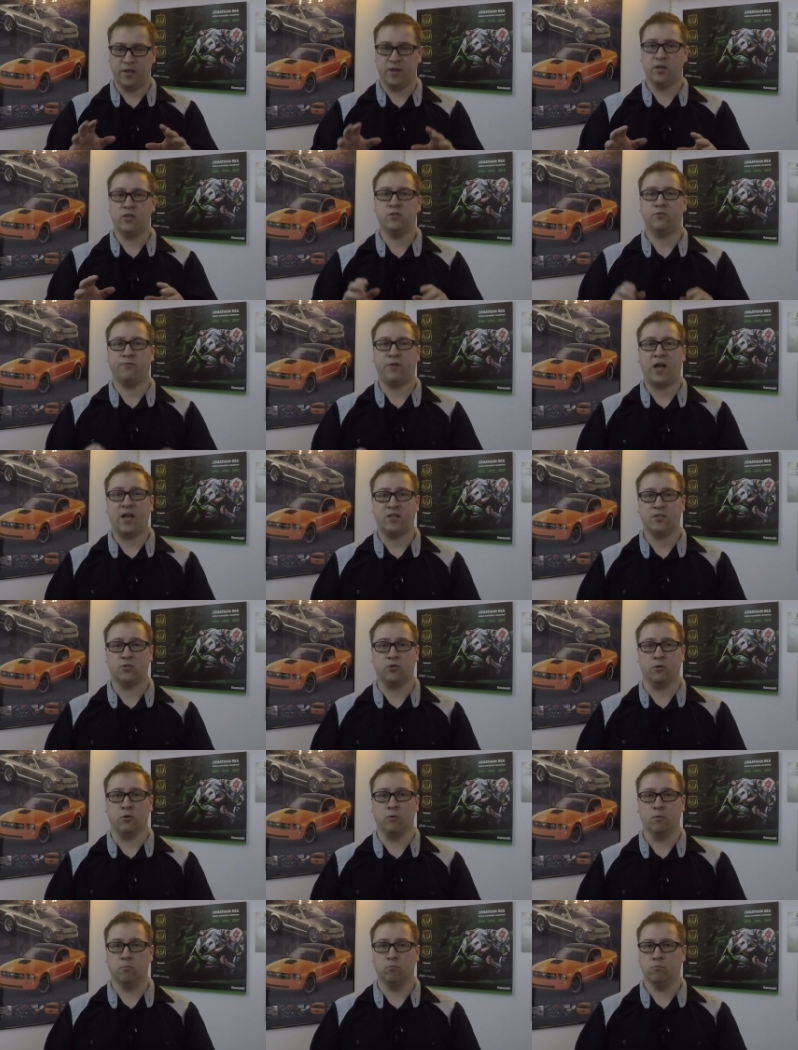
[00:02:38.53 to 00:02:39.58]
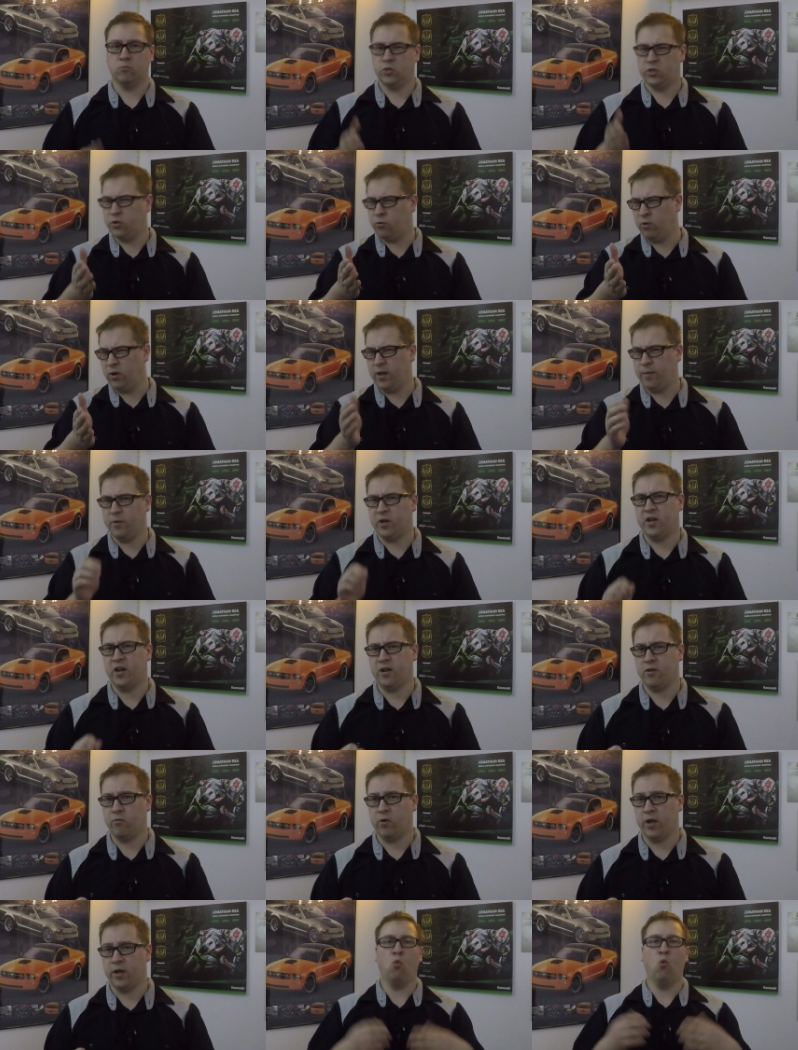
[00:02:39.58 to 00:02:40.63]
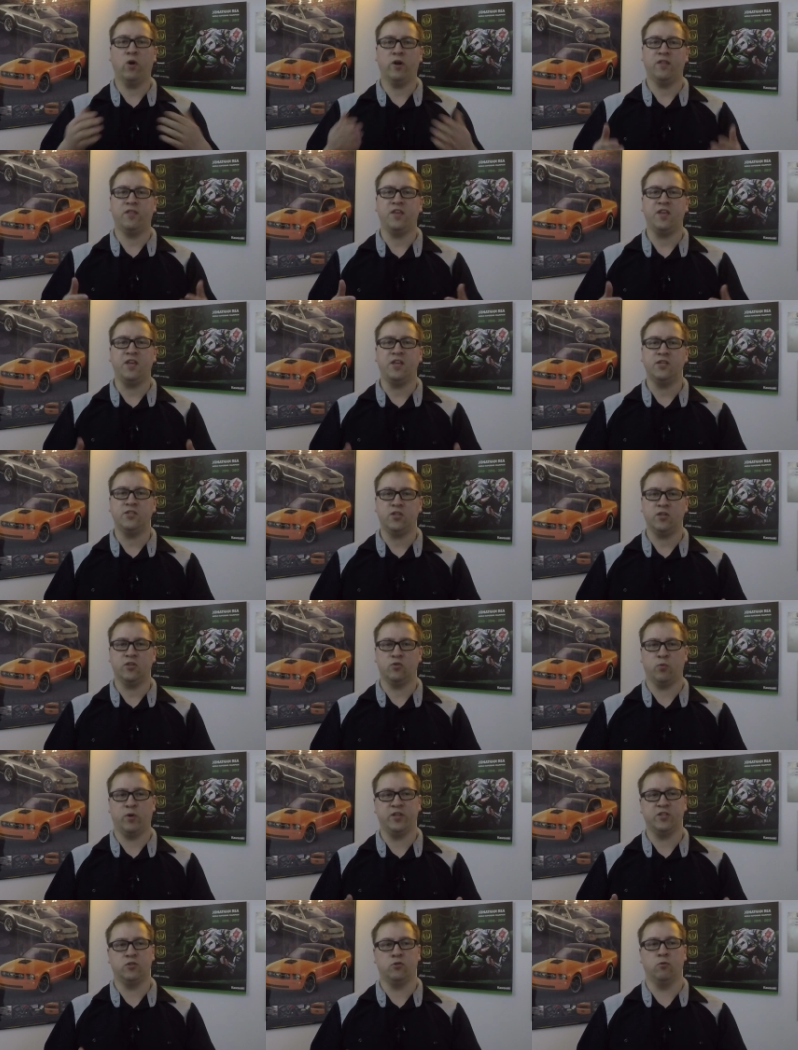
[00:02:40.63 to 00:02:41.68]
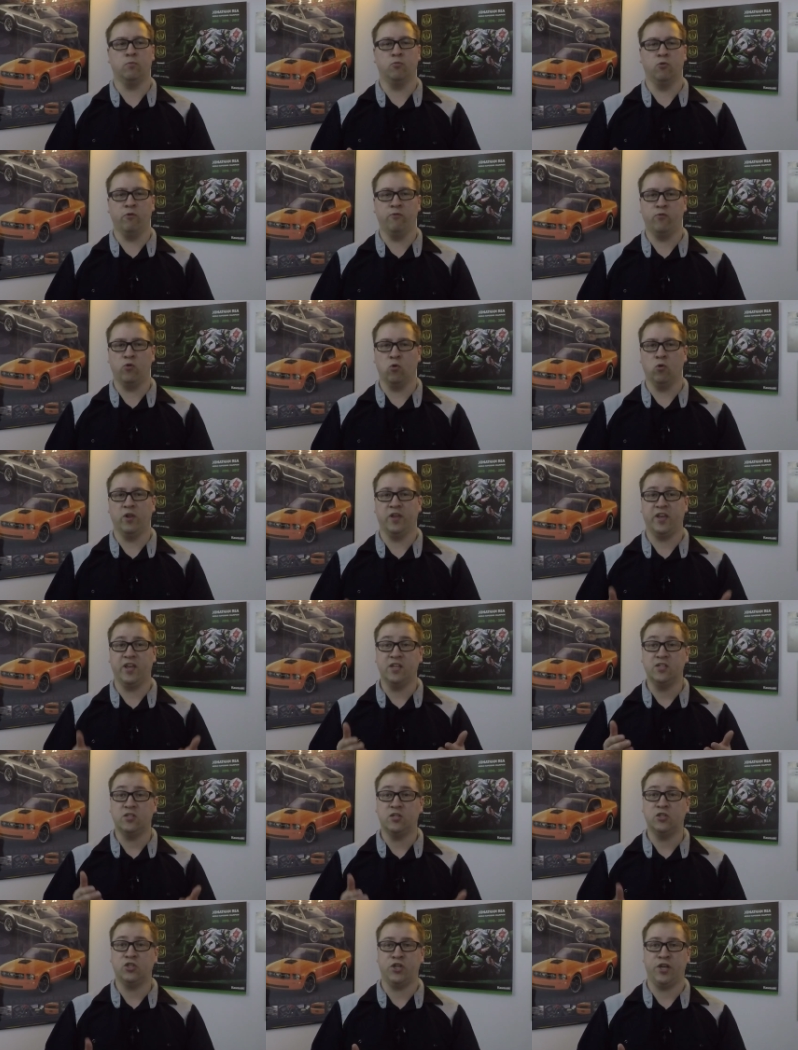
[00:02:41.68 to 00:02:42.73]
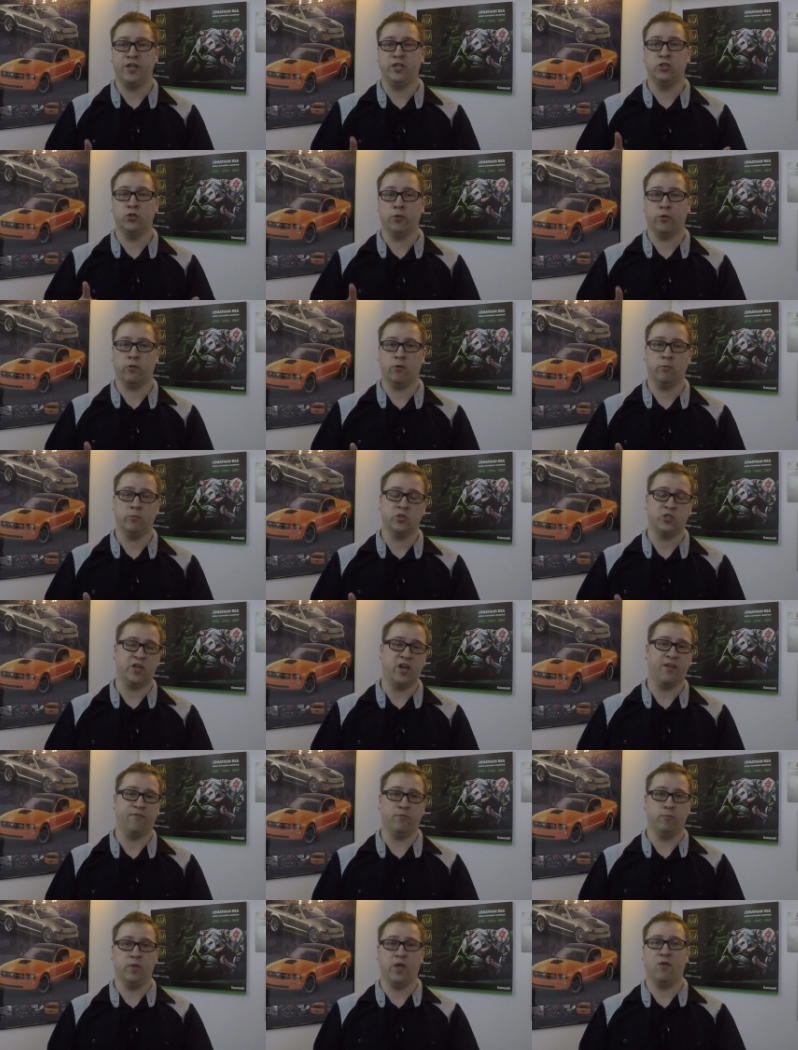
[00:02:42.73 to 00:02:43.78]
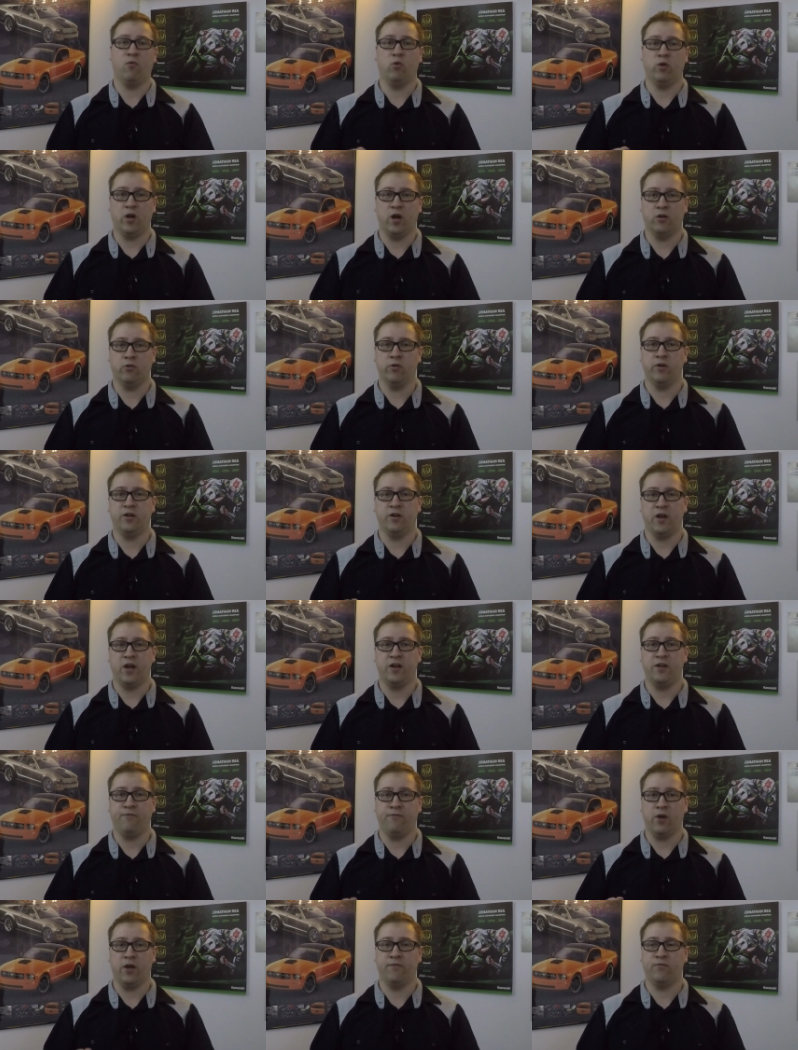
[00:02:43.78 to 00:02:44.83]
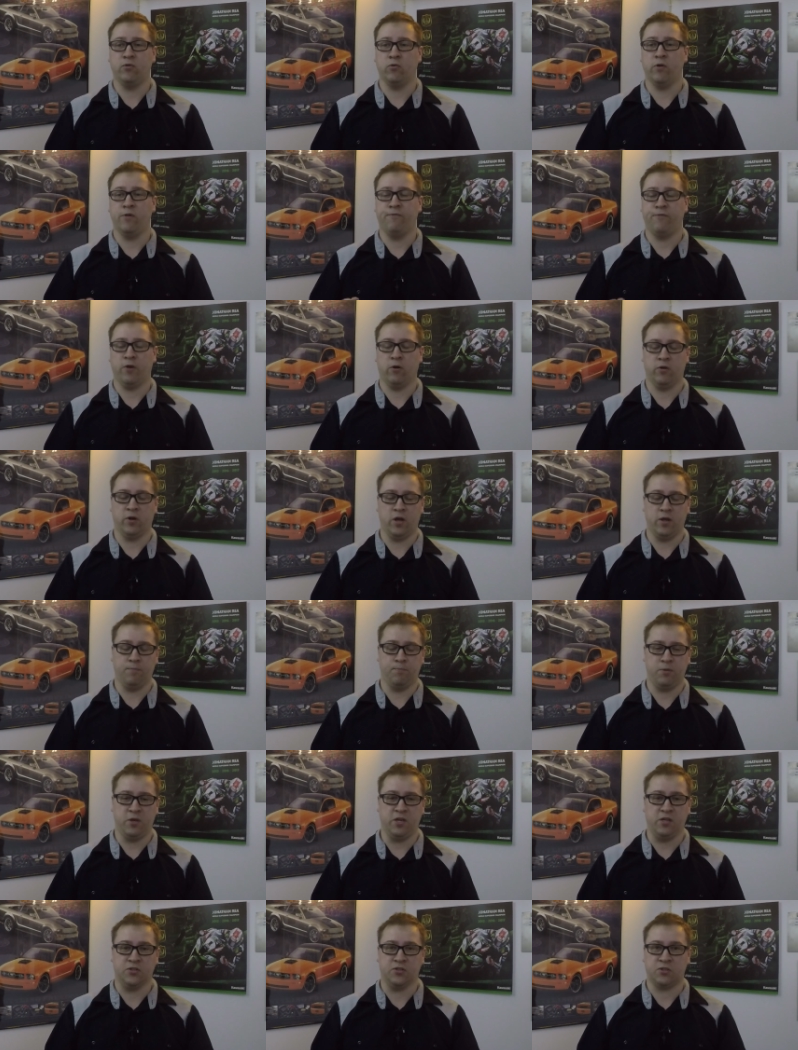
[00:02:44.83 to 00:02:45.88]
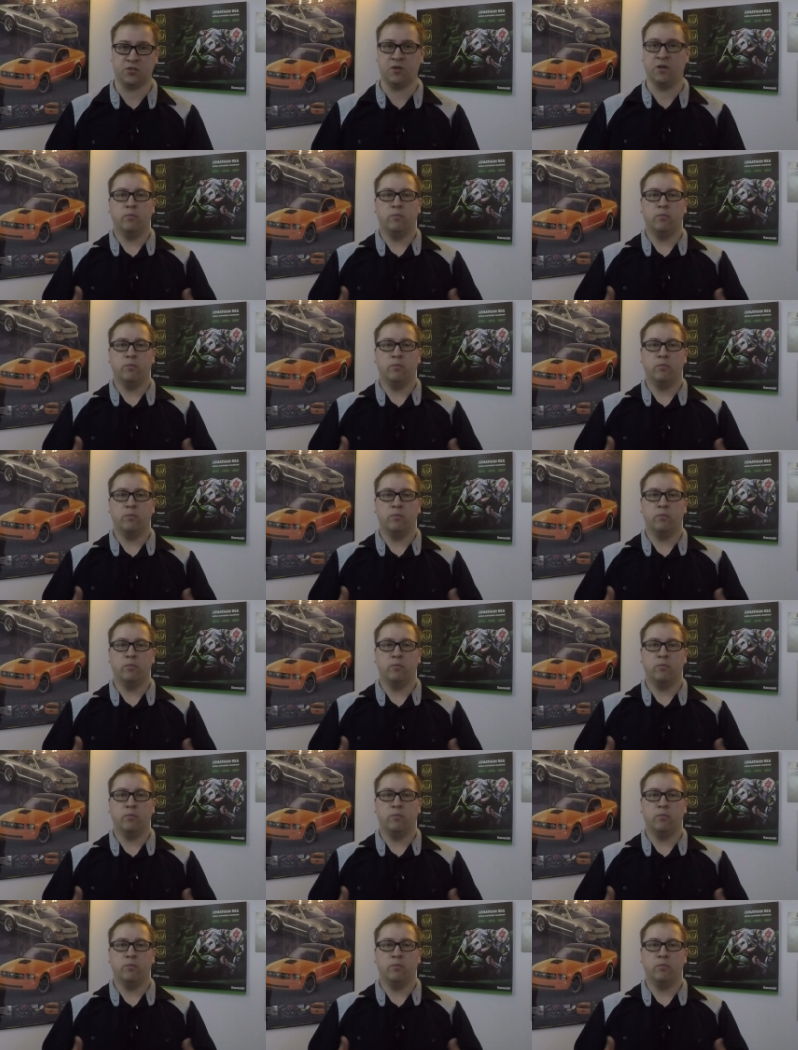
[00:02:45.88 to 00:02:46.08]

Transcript: is faster to a limit anyway. One of the easiest ways to improve cooling is to change your thermostat from that 195 degree Fahrenheit piece.